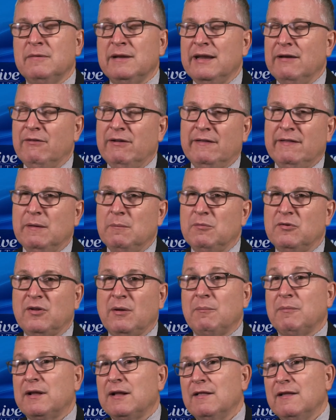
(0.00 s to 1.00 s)
giving them
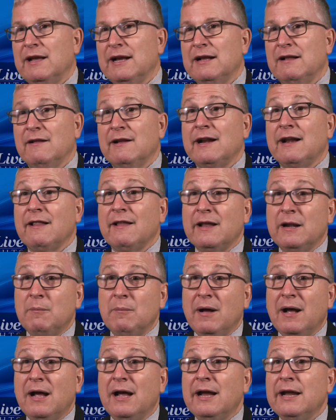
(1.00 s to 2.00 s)
something like
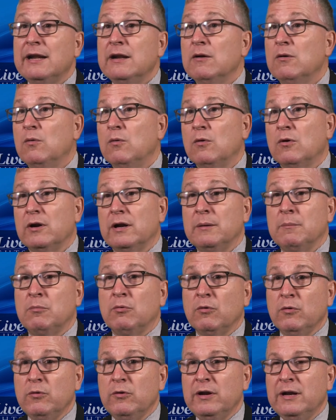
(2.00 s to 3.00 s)
lenalidomide or
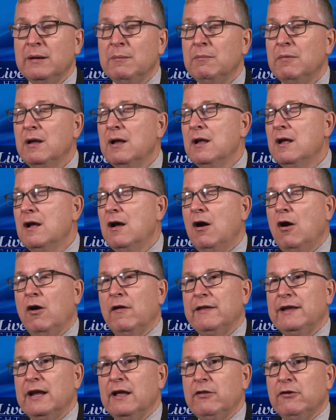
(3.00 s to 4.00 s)
ibrutinib.
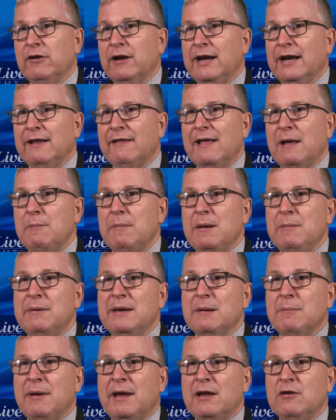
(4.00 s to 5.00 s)
On the other hand, that may
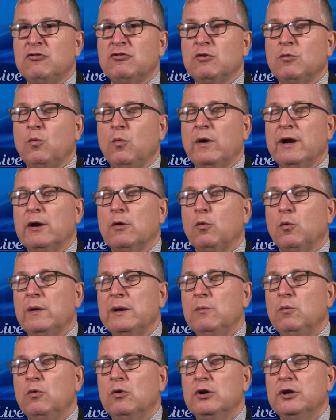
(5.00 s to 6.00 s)
be a patient where
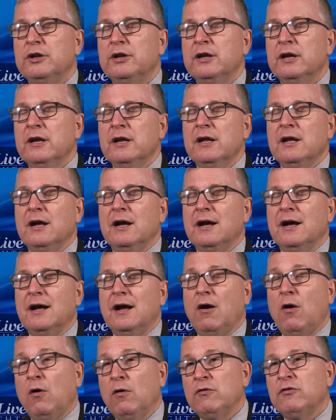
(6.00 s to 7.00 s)
we would
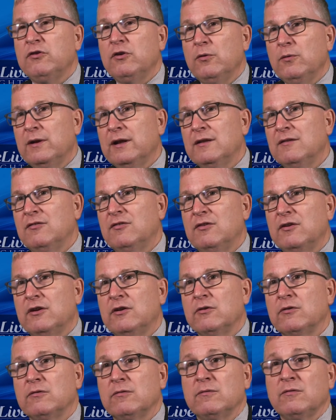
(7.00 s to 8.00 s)
uh, also
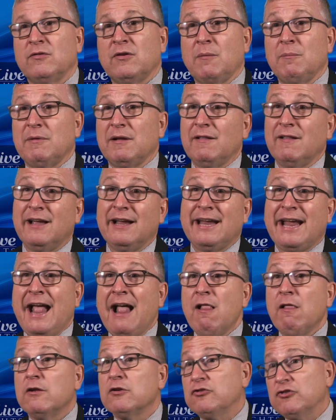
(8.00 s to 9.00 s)
consider something like
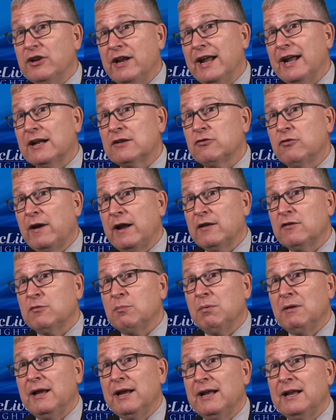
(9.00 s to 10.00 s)
allogeneic
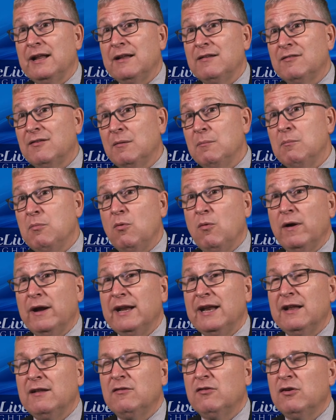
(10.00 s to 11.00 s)
transplant at some
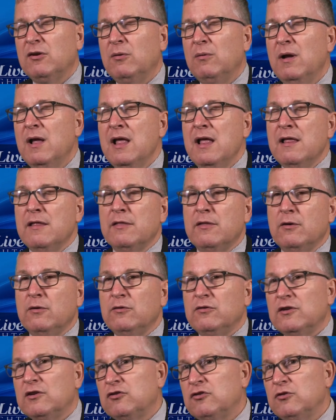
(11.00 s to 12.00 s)
point. And so
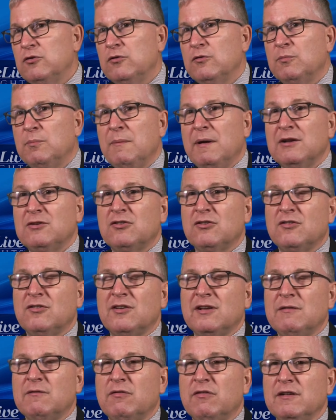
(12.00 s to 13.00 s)
those issues, much
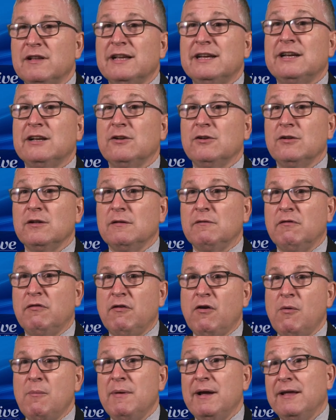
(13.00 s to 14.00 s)
as in follicular
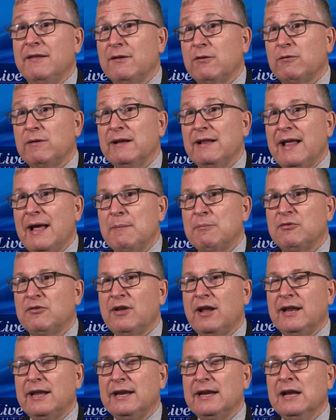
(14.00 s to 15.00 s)
lymphoma in the relapse
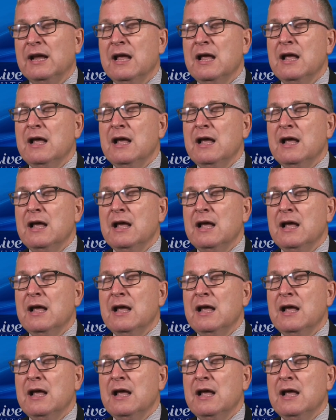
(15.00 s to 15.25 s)
setting,